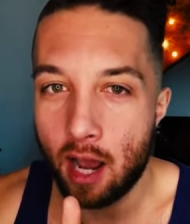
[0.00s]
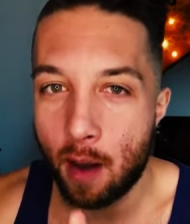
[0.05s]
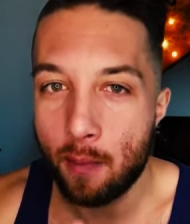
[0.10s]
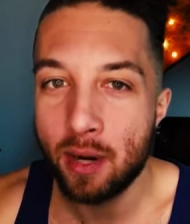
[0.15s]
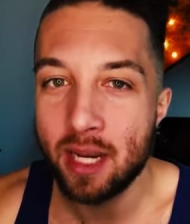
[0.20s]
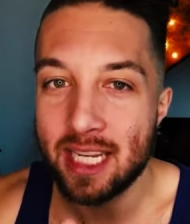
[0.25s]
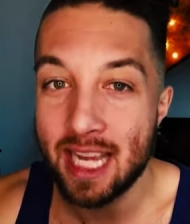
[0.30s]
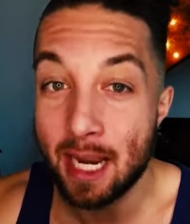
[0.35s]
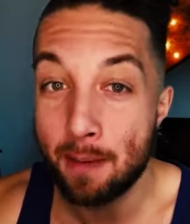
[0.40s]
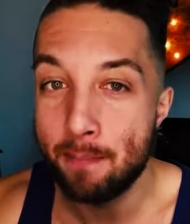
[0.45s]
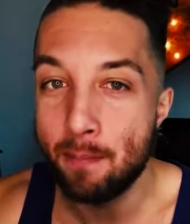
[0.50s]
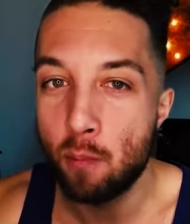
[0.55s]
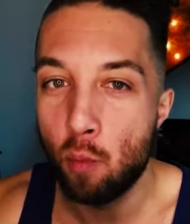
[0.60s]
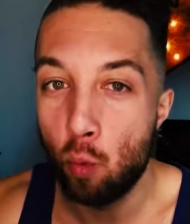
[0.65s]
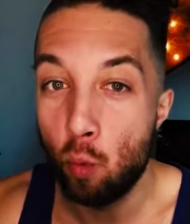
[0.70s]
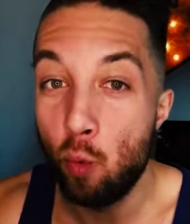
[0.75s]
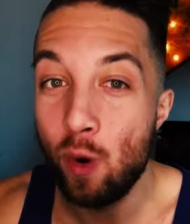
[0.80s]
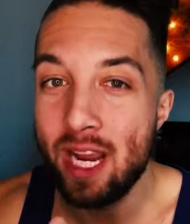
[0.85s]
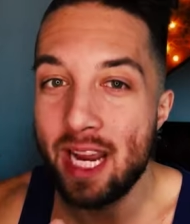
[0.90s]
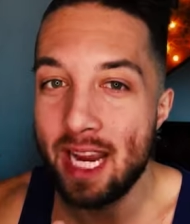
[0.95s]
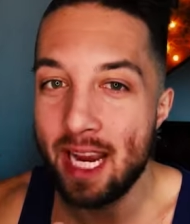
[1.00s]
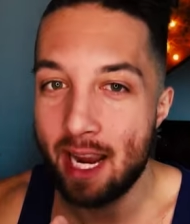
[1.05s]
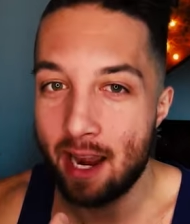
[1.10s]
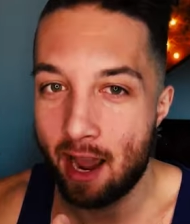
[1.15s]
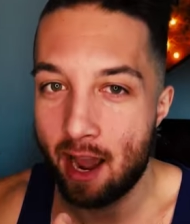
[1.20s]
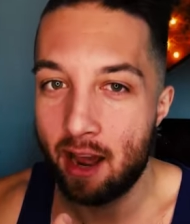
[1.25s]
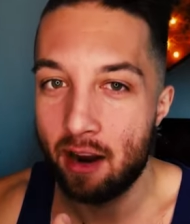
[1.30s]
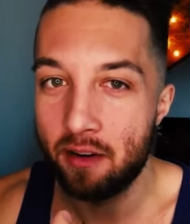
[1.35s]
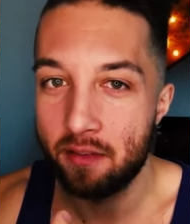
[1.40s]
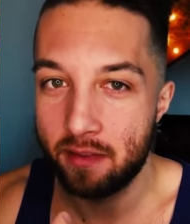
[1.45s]
I'm going to take we
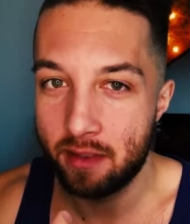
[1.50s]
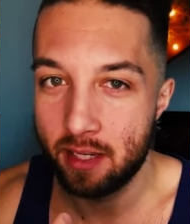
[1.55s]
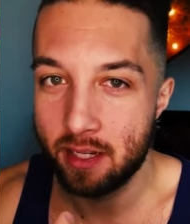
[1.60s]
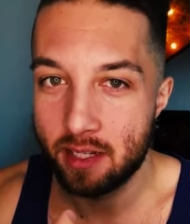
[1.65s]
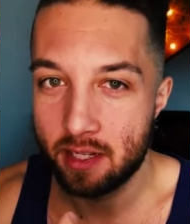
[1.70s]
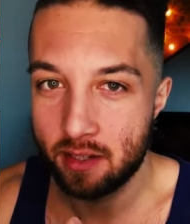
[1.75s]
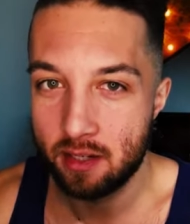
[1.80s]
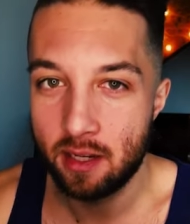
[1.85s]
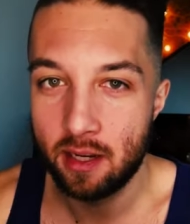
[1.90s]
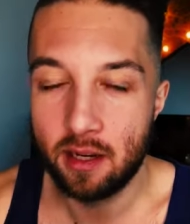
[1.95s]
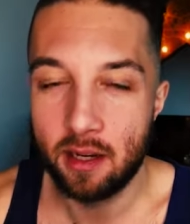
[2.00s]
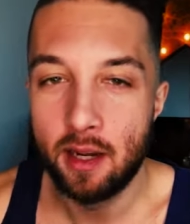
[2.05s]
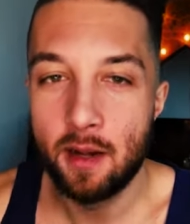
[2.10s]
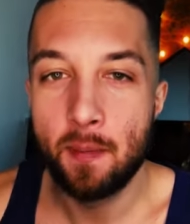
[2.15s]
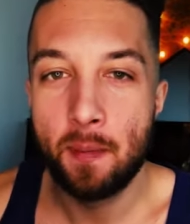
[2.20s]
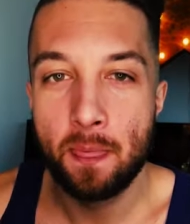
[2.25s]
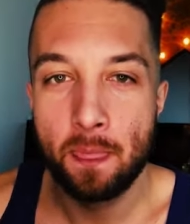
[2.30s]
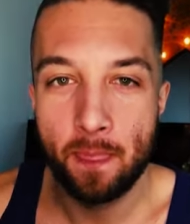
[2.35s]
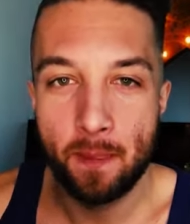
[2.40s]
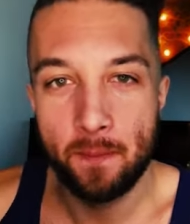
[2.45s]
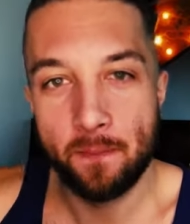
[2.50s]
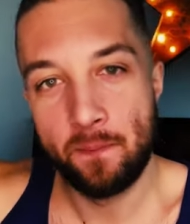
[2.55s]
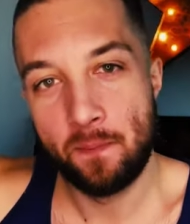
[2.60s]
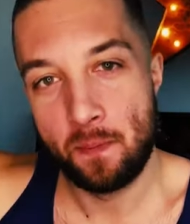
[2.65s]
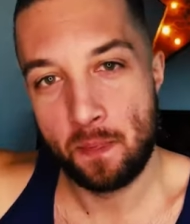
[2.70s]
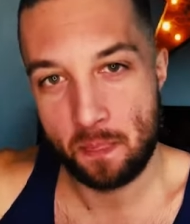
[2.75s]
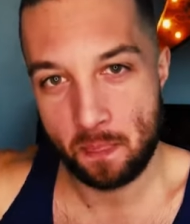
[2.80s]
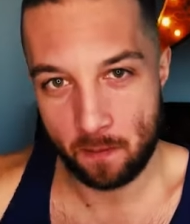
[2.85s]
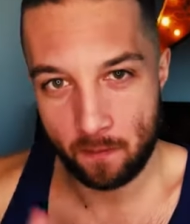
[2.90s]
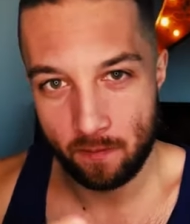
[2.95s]
out of this.
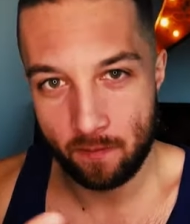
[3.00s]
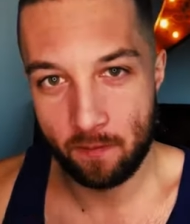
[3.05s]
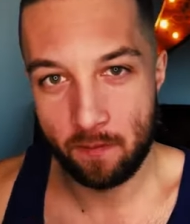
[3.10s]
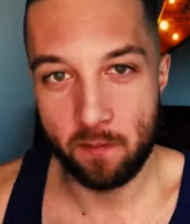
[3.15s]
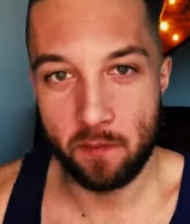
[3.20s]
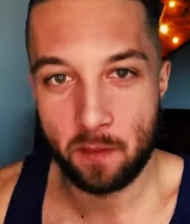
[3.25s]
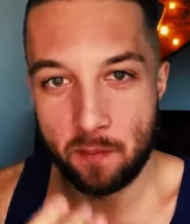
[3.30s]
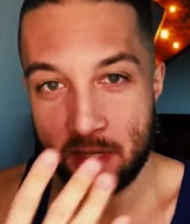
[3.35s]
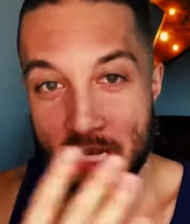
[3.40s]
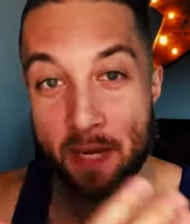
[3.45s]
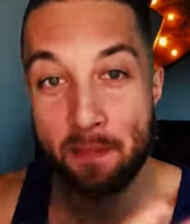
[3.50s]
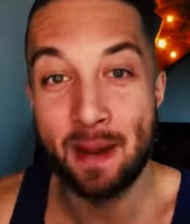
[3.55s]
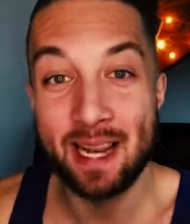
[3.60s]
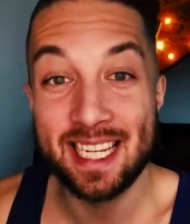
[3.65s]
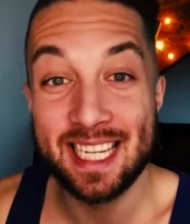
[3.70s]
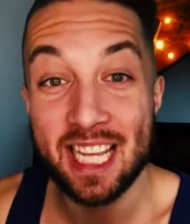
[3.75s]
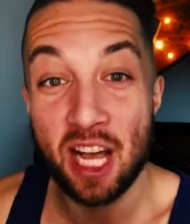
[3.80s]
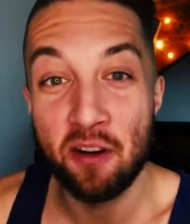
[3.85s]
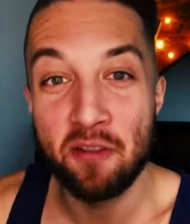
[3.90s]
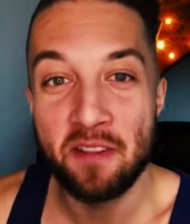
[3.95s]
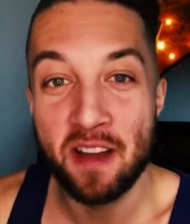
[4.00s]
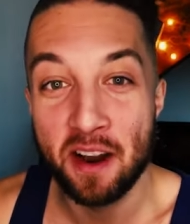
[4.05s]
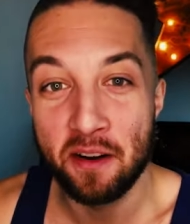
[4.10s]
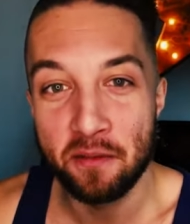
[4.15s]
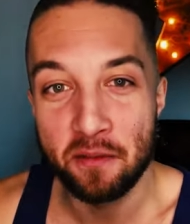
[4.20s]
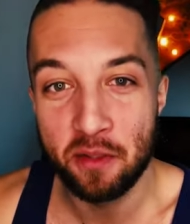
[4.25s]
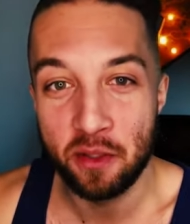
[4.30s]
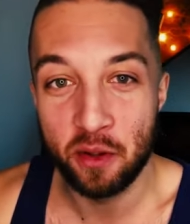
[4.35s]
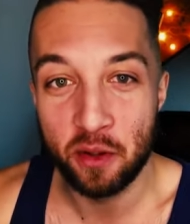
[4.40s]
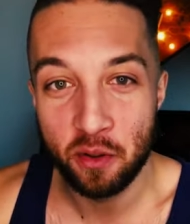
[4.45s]
I'm going to take myself out
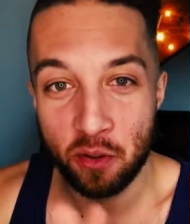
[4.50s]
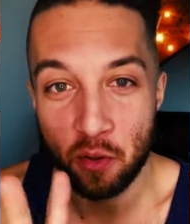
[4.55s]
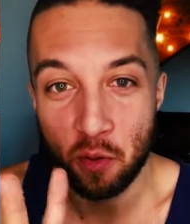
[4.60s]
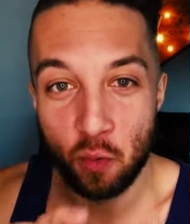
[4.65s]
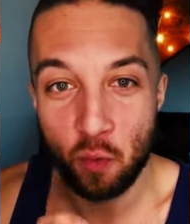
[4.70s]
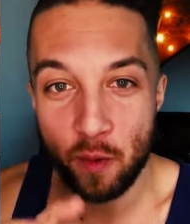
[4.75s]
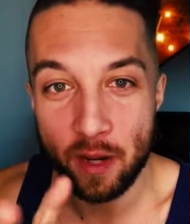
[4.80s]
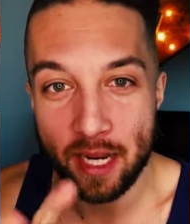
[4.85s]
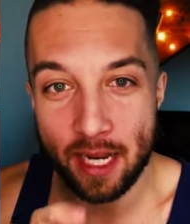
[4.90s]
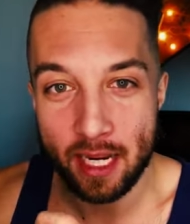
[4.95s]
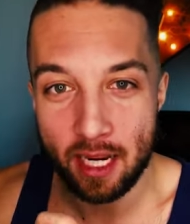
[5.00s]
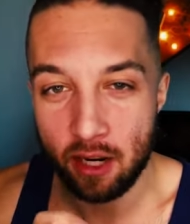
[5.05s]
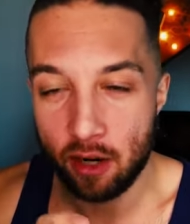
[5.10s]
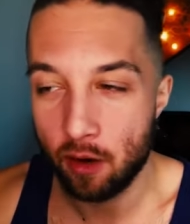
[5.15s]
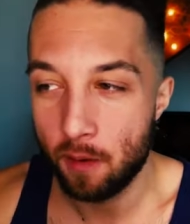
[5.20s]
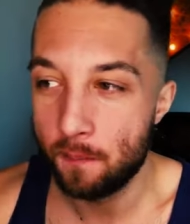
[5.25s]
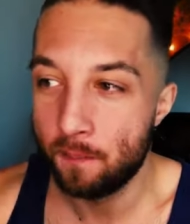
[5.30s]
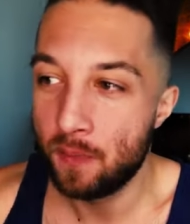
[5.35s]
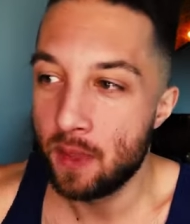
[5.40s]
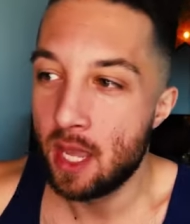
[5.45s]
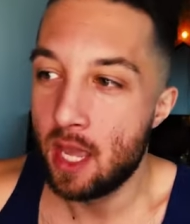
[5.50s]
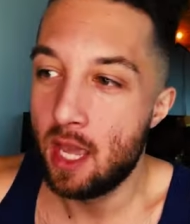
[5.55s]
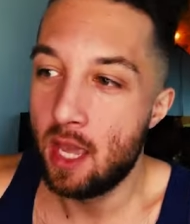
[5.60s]
of the we here.